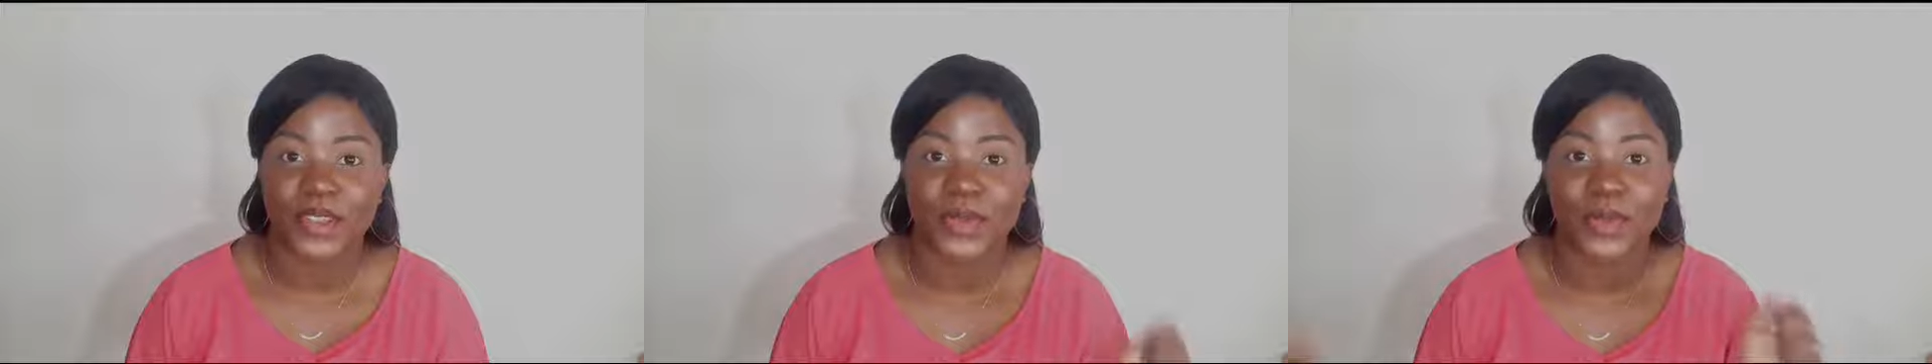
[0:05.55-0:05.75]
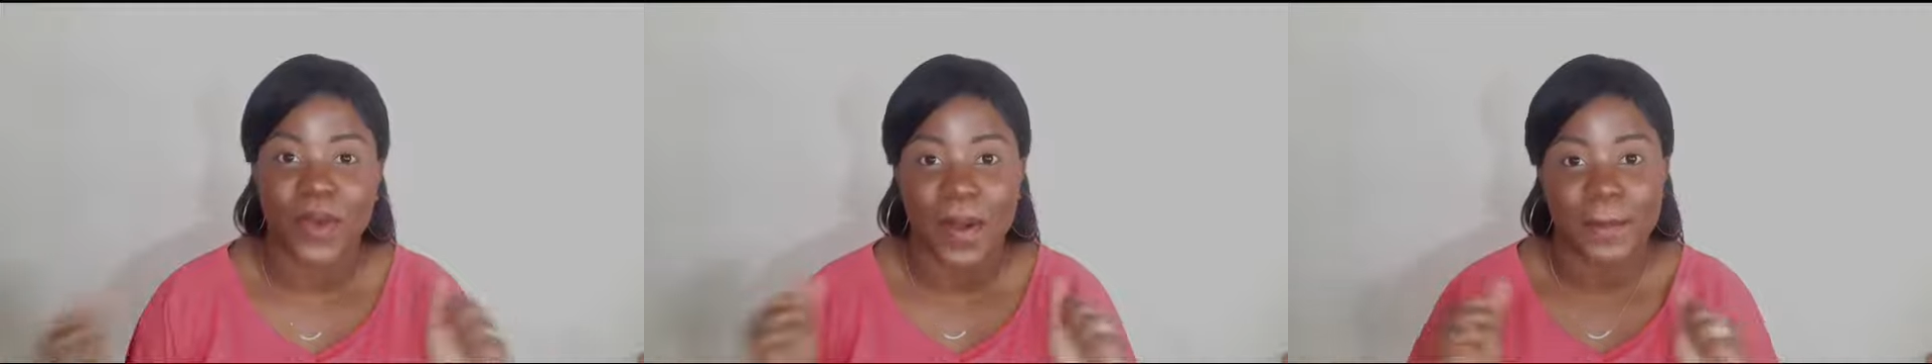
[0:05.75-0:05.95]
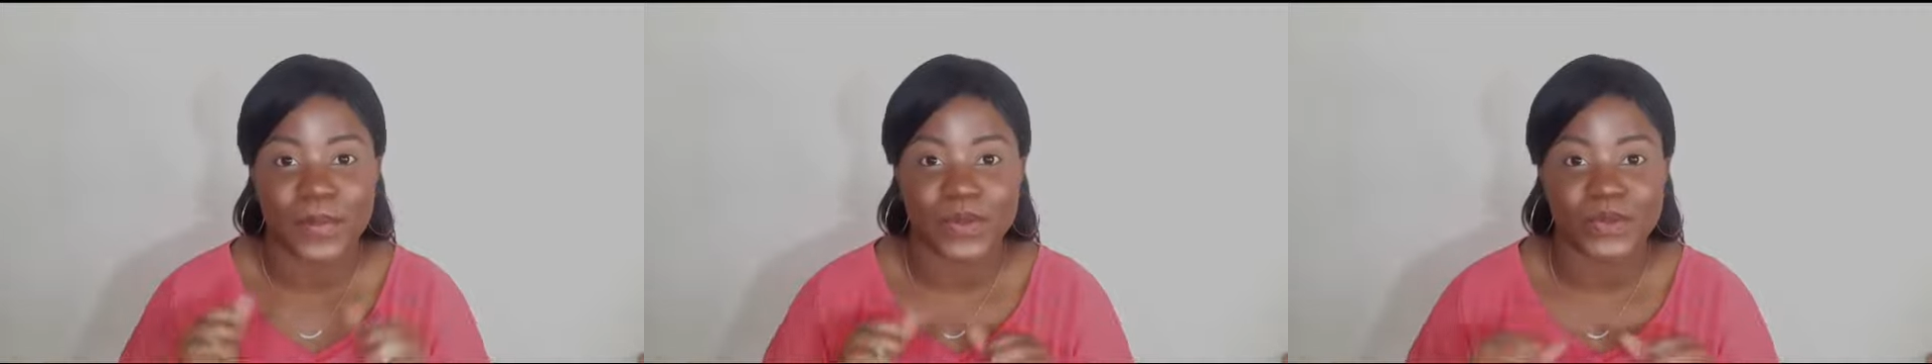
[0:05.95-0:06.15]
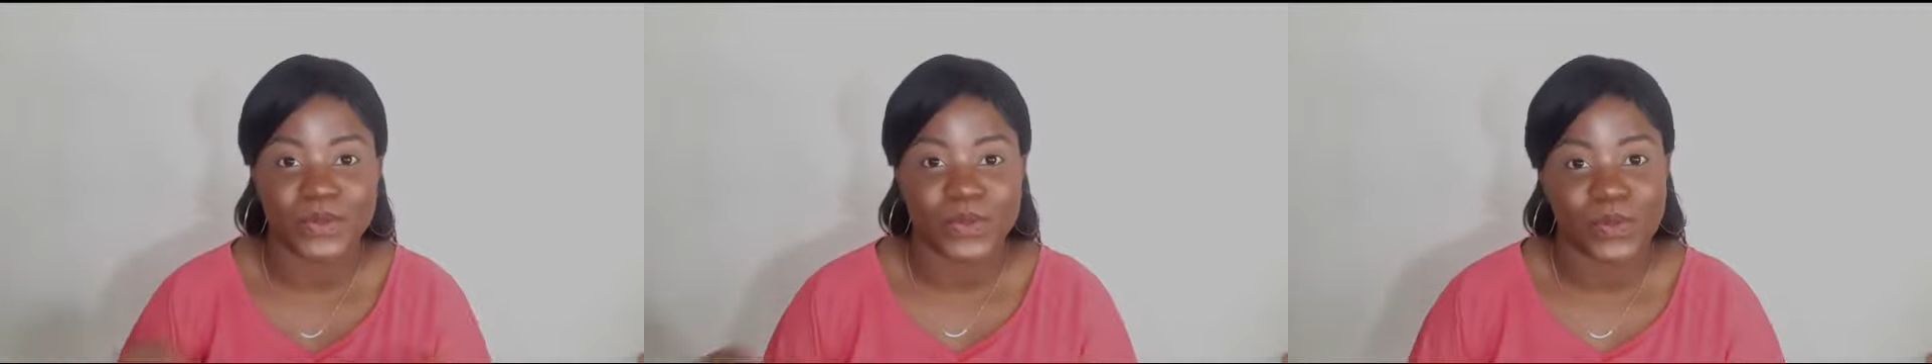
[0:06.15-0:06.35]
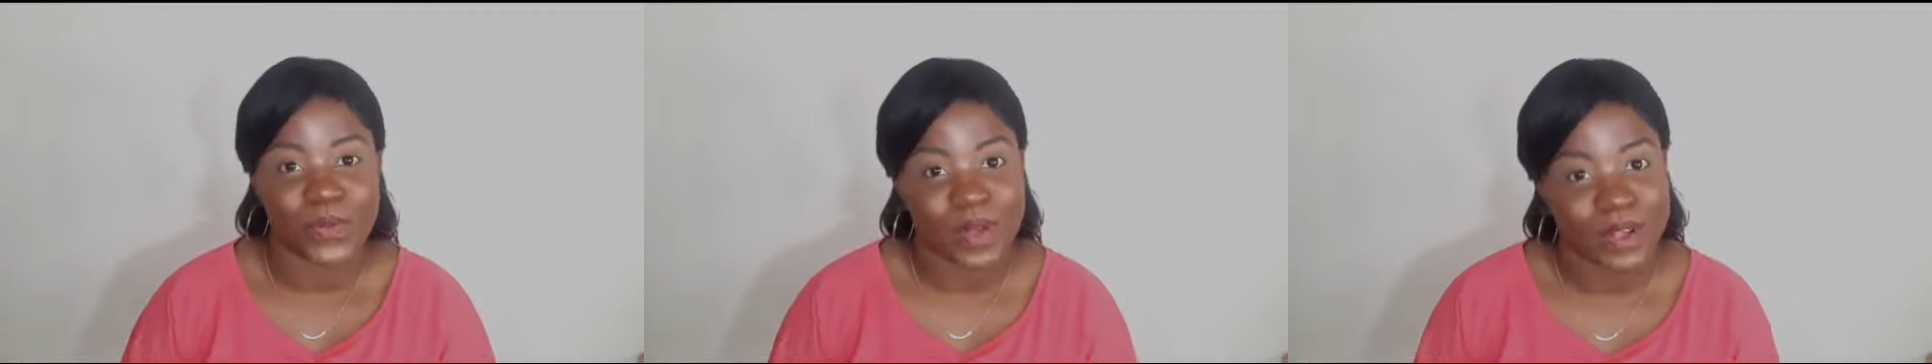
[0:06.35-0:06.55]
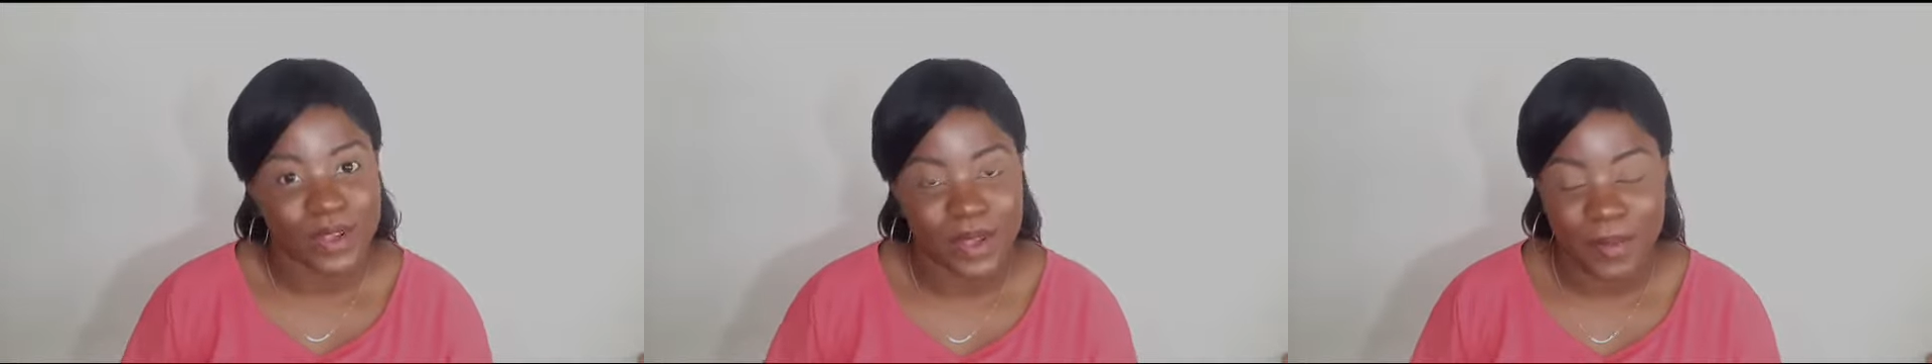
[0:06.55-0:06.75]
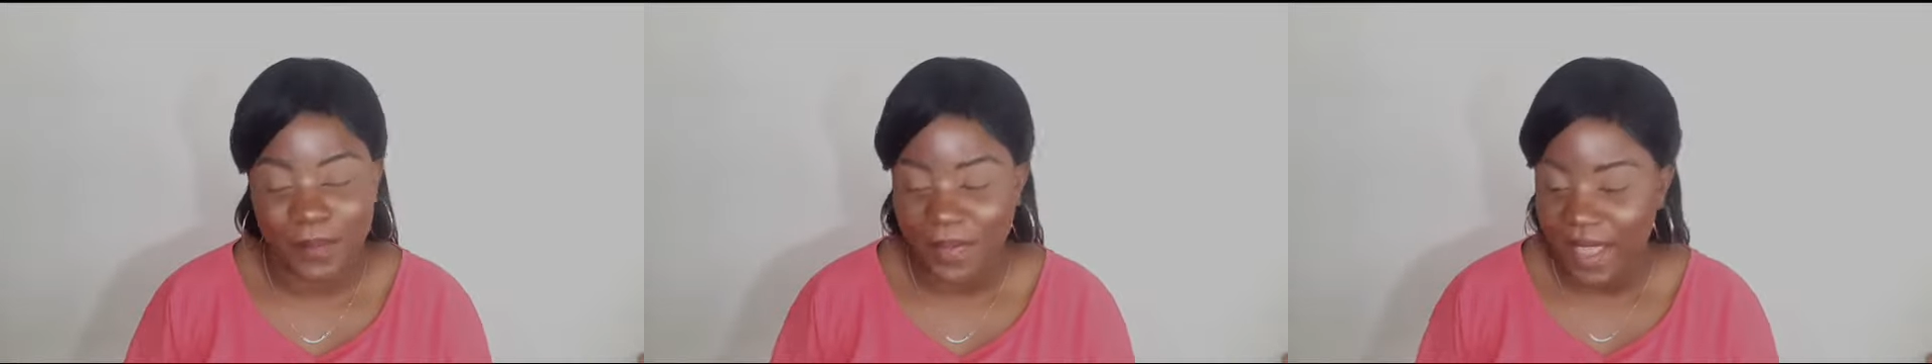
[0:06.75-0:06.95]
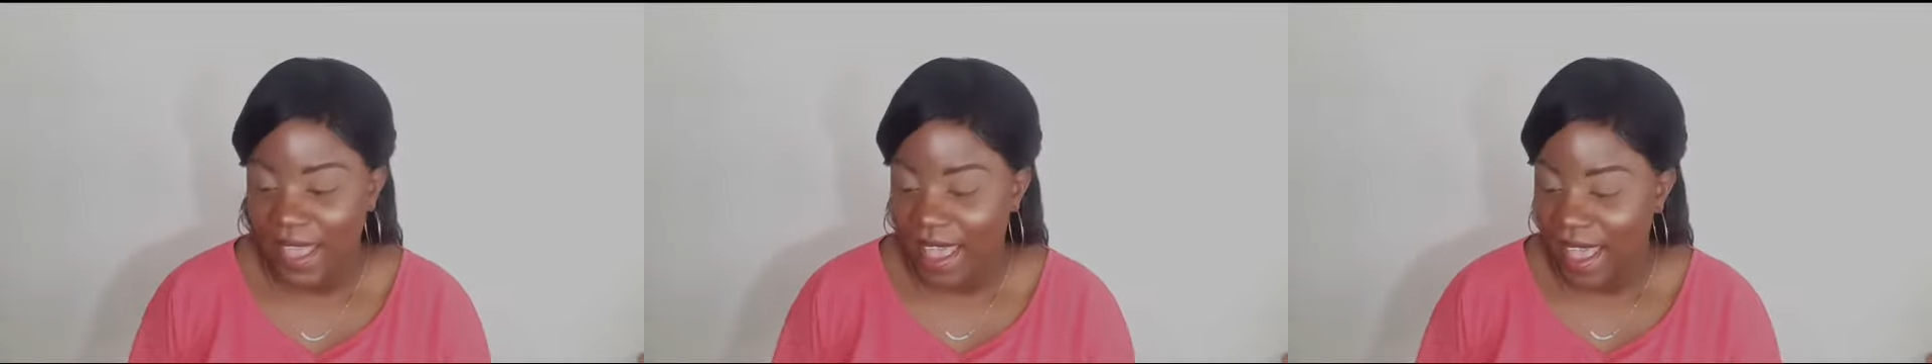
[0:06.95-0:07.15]
you are most
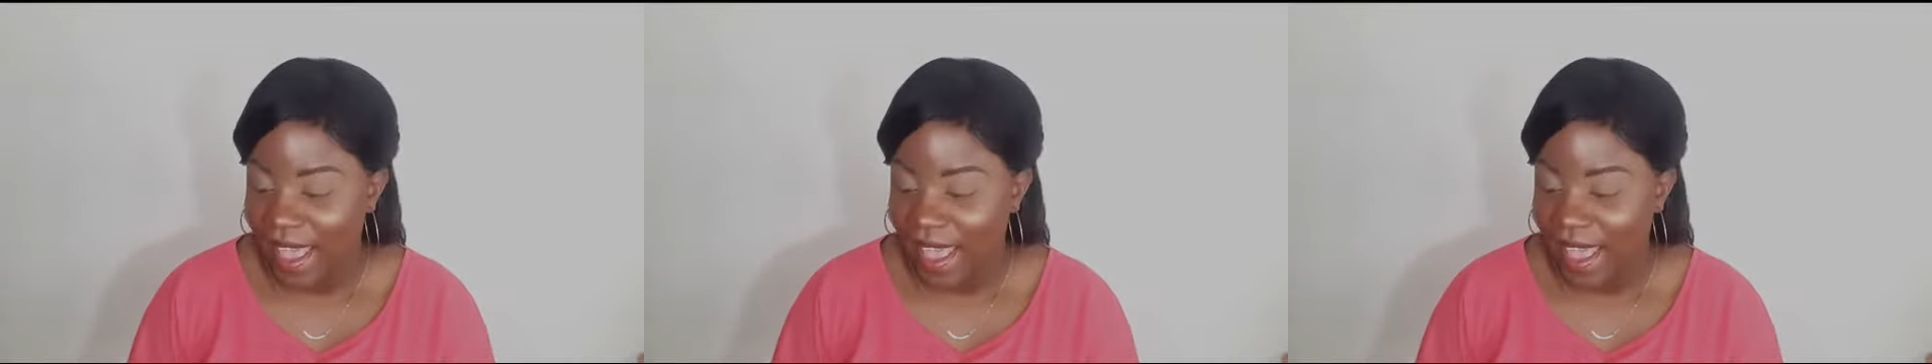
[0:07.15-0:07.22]
welcome,